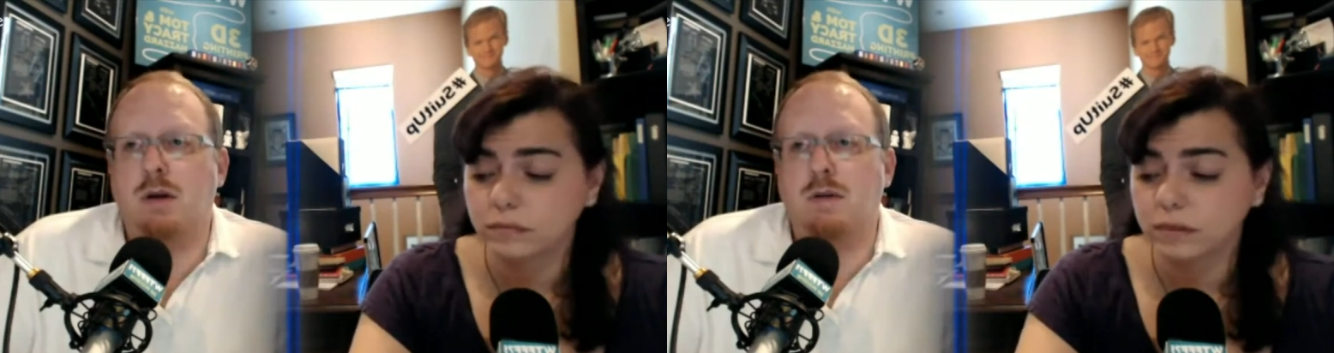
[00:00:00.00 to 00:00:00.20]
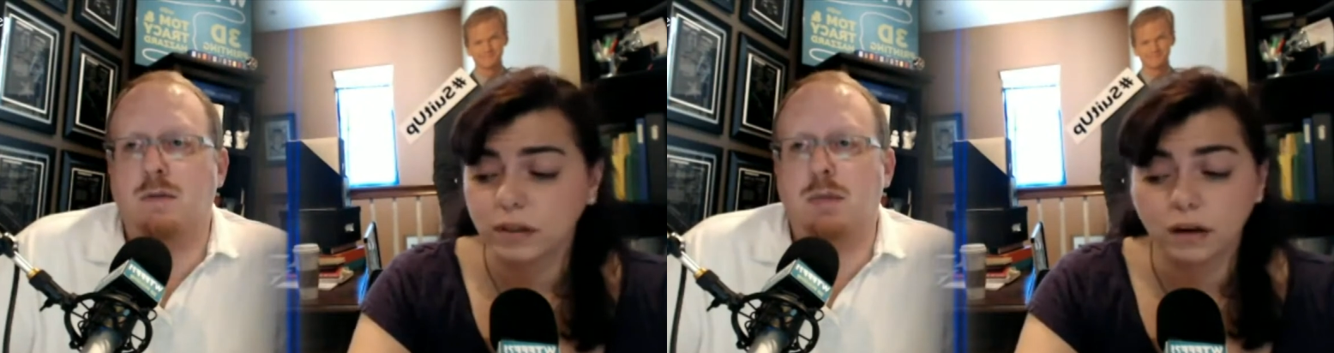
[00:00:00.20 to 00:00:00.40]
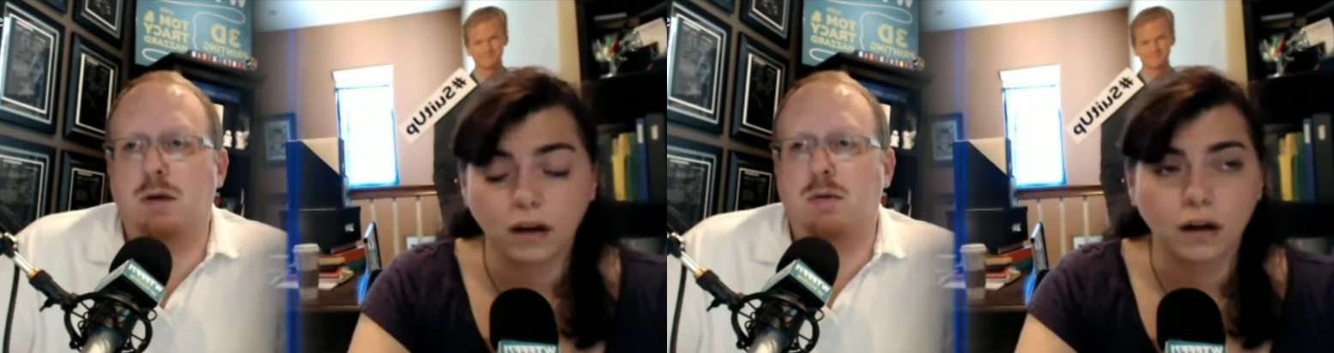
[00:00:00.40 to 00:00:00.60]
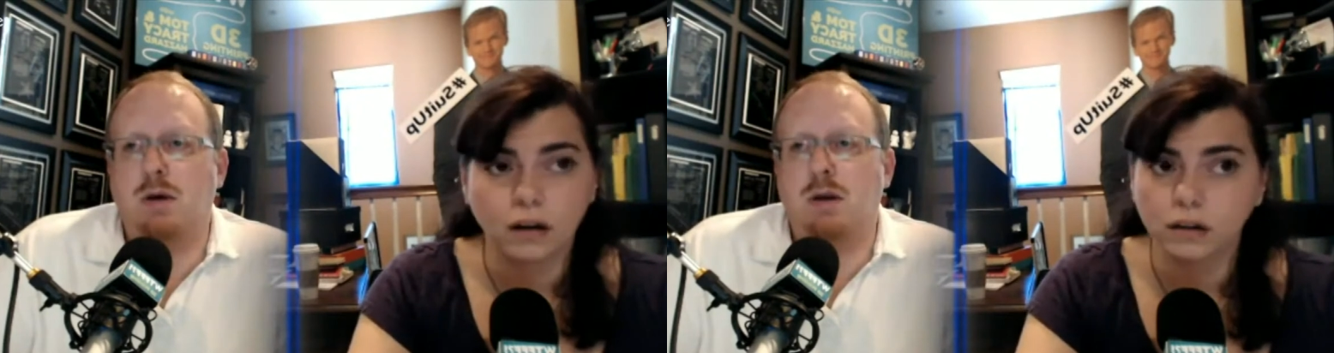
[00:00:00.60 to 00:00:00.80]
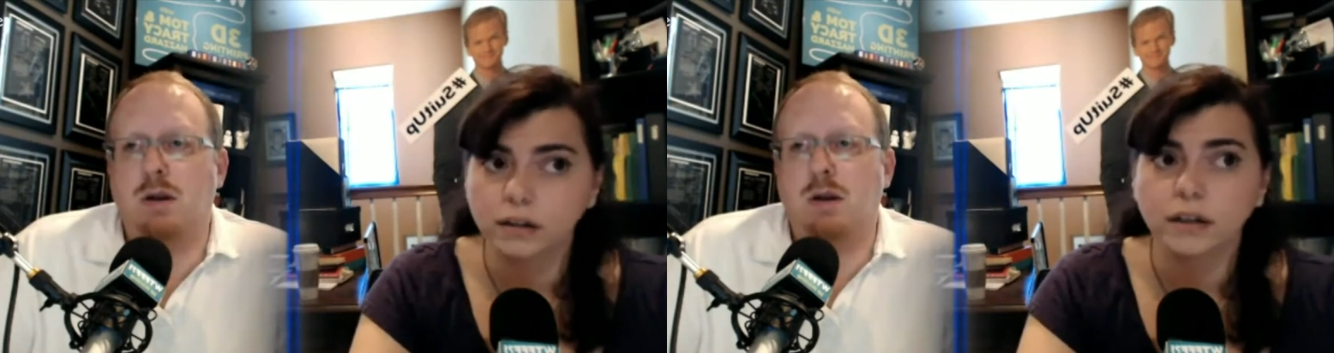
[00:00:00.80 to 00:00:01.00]
Speaker 1: is a big
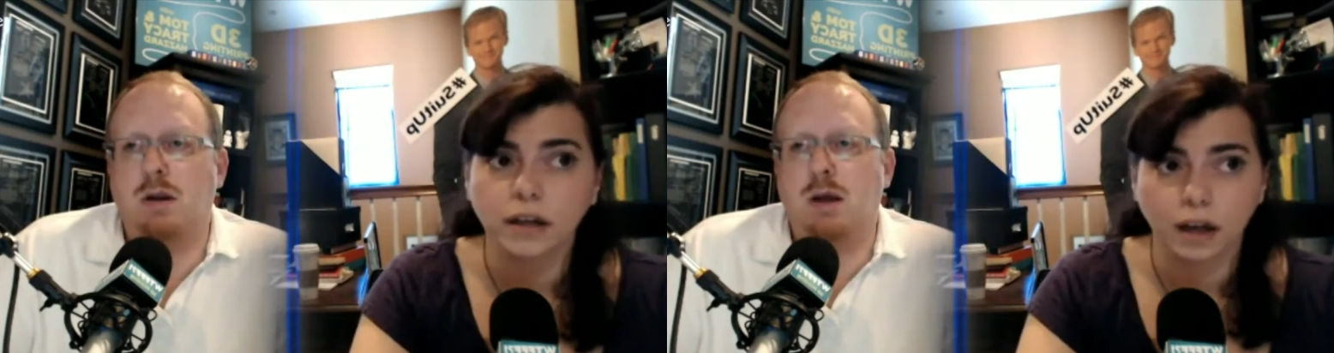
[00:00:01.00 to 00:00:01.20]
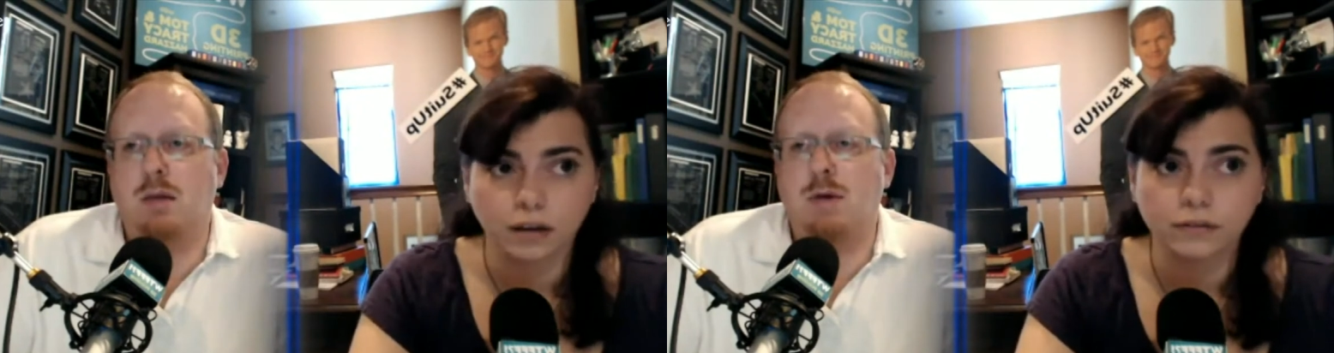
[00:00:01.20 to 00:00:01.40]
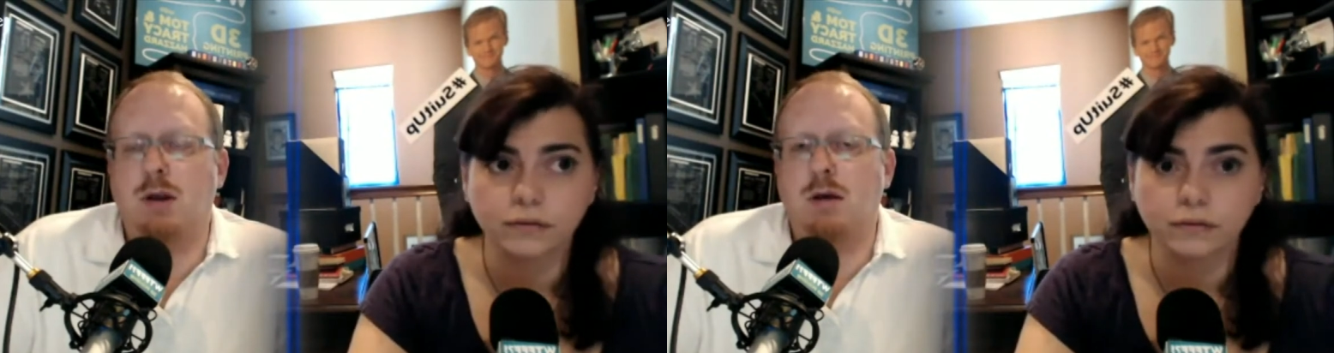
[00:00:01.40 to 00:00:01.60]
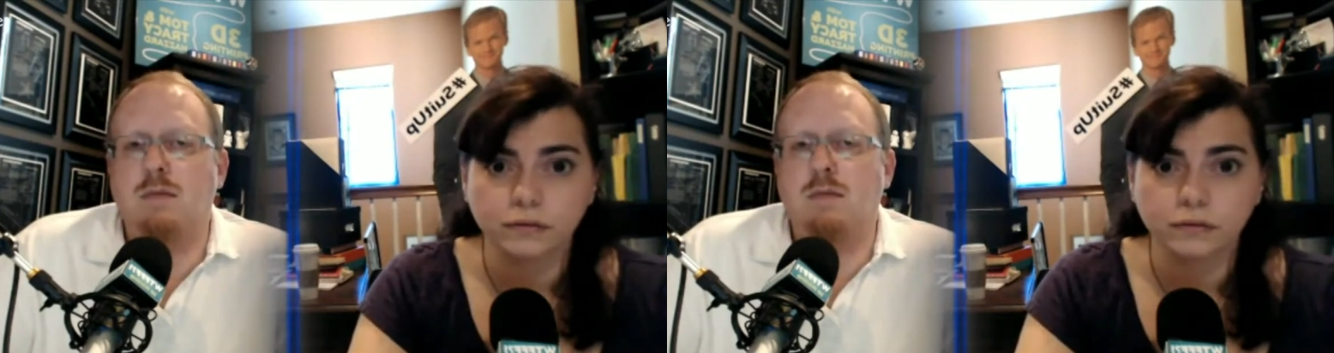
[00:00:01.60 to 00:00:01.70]
one. And I'm going